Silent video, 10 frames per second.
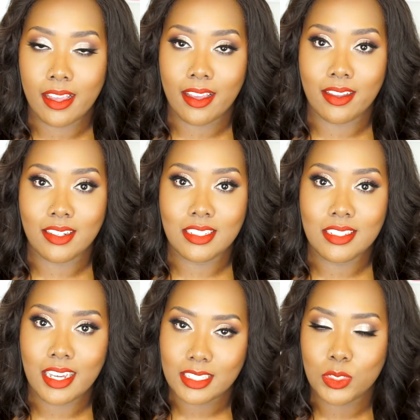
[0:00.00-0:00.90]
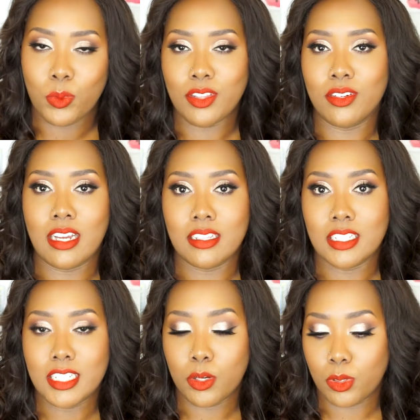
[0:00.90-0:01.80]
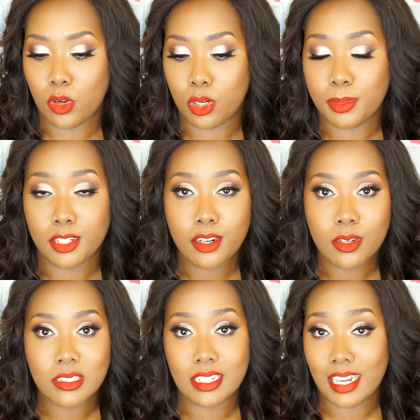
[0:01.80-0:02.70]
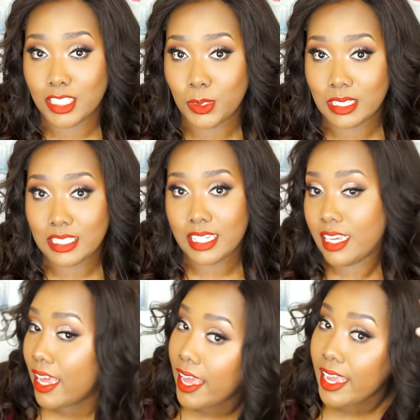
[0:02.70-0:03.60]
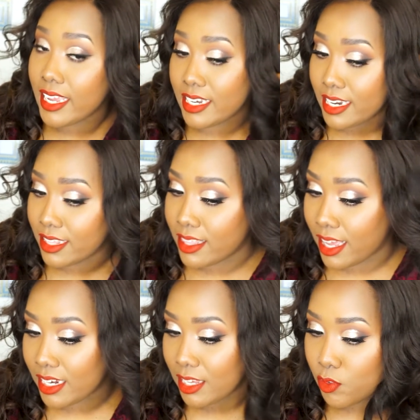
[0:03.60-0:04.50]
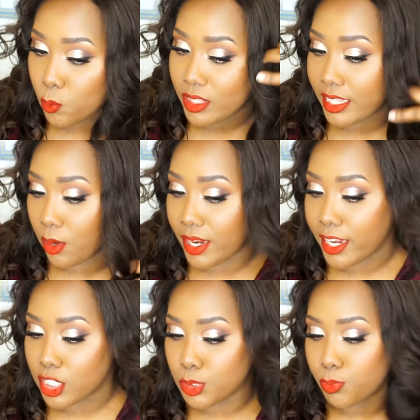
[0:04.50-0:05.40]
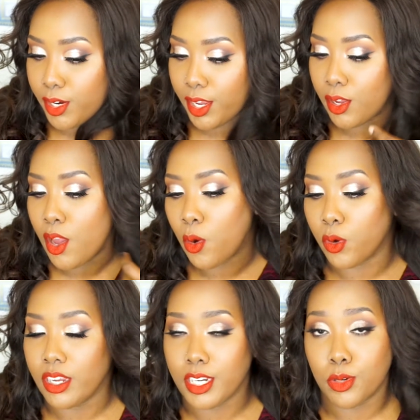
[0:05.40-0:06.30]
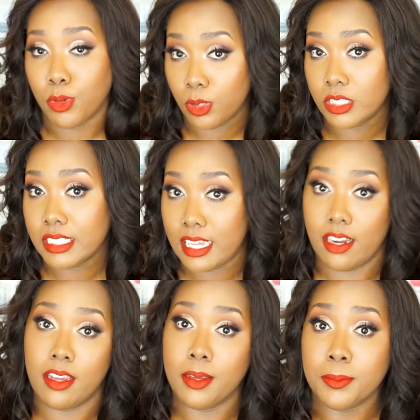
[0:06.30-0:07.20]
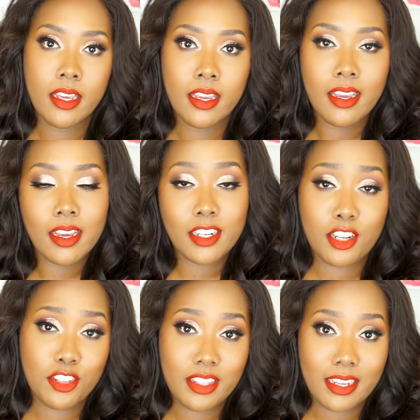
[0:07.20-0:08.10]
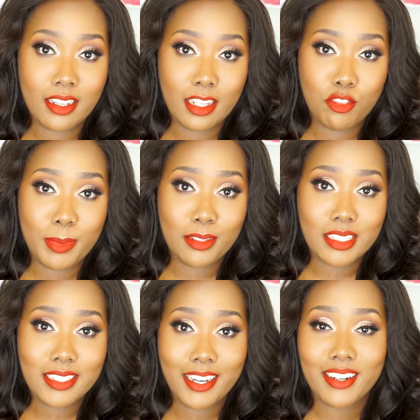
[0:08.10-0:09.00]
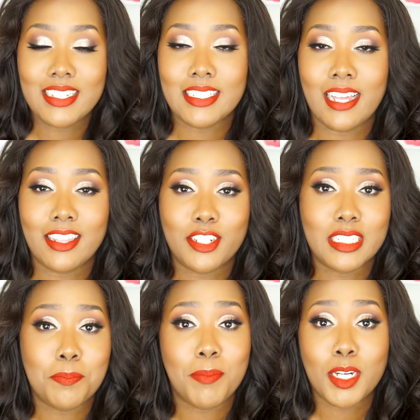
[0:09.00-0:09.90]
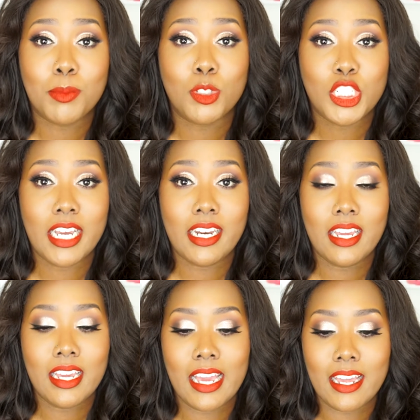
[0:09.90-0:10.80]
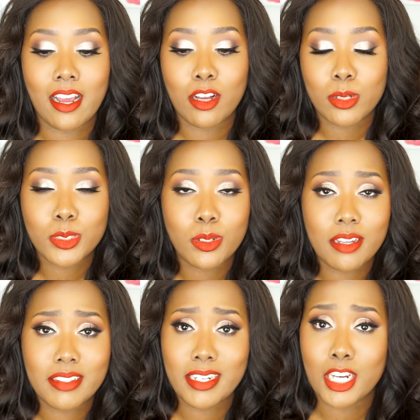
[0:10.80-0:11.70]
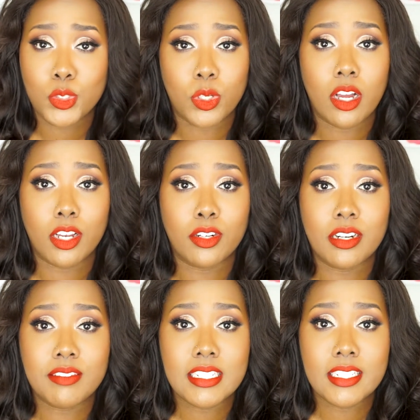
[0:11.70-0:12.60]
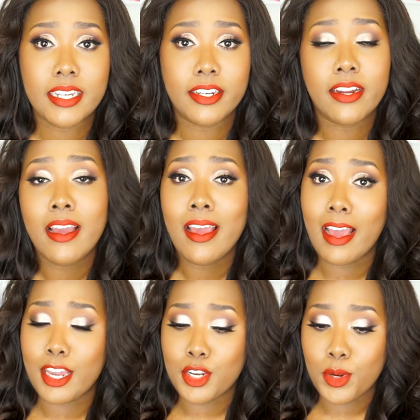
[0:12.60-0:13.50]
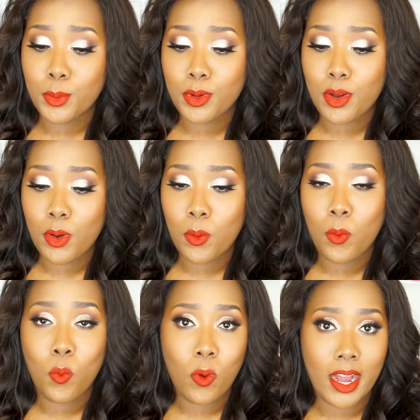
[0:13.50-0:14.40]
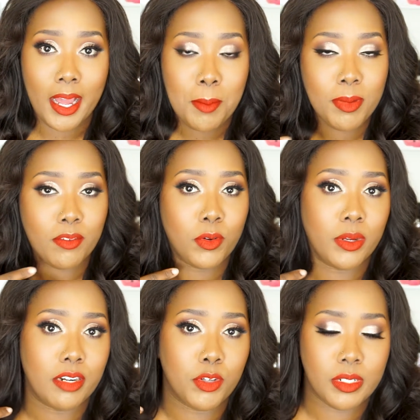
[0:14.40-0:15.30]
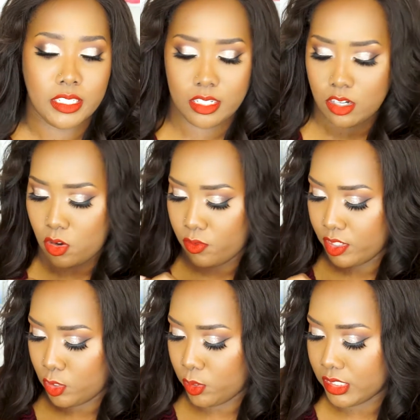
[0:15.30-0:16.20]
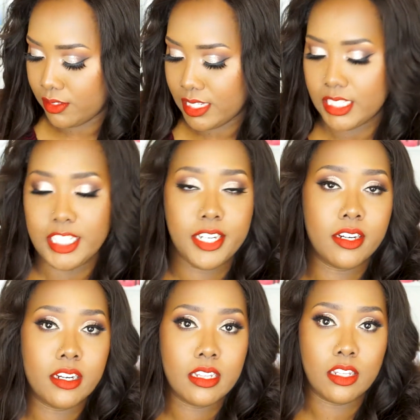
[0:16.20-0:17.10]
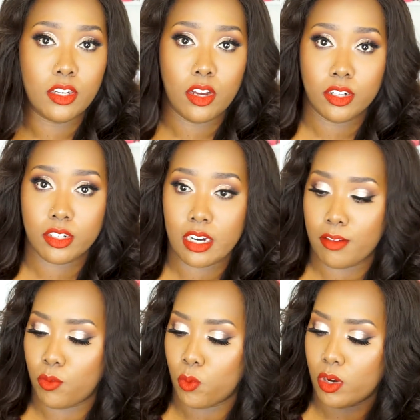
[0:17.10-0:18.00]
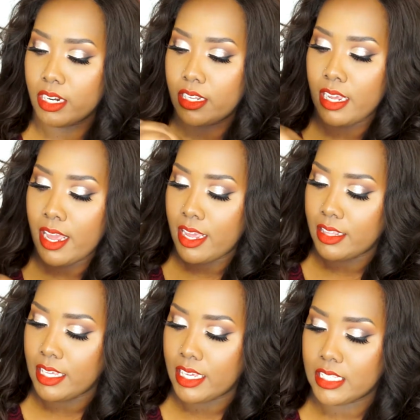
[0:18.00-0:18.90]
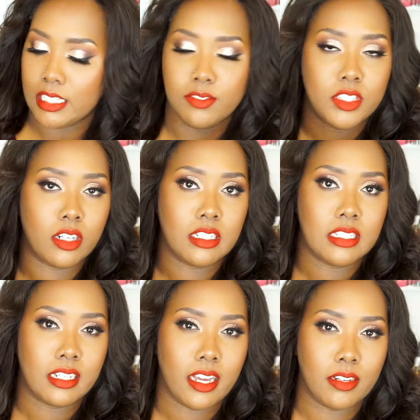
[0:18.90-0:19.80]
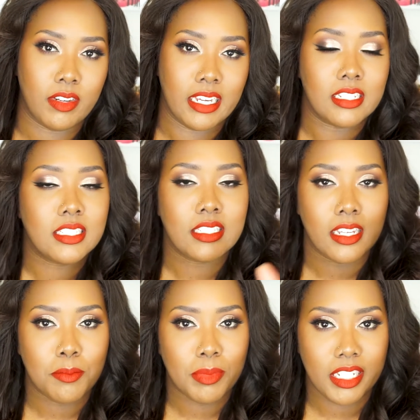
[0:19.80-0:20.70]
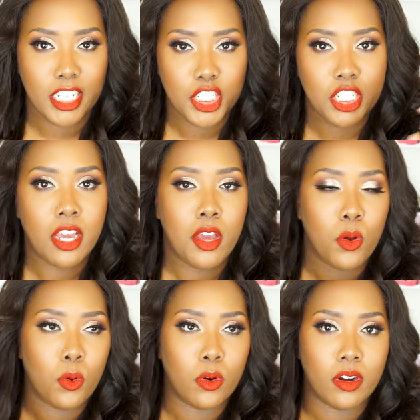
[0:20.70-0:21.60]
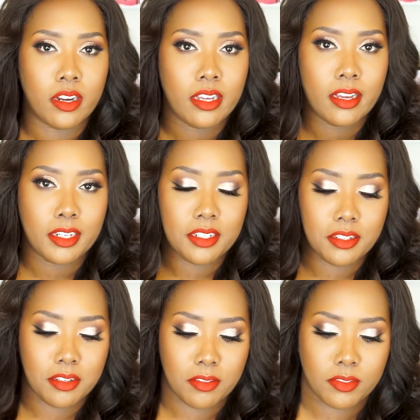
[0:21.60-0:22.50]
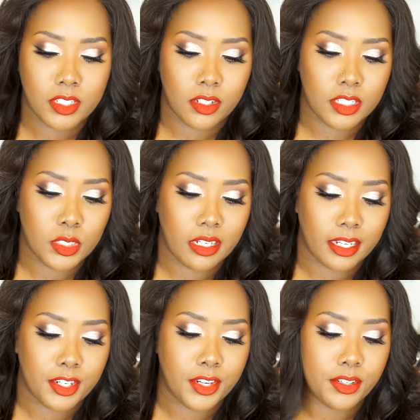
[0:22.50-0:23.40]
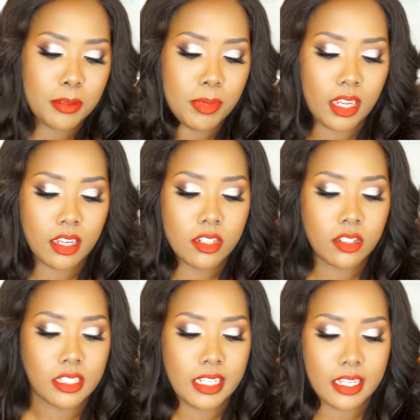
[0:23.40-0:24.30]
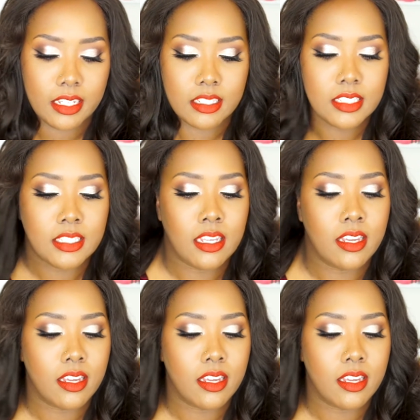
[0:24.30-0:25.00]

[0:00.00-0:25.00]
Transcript: and test whether or not this hair will hold up the curls, and as you can see, it did that even without hairspray or any roller setting. Another thing I love about this hair is that there is minimal shedding, and I also love the natural color of this hair. I don't know why, but for whatever reason, over the course of this year, the longer I've worn it, the ends have started to kind of like sun bleach or kind of turn into like a dirty blonde on the ends.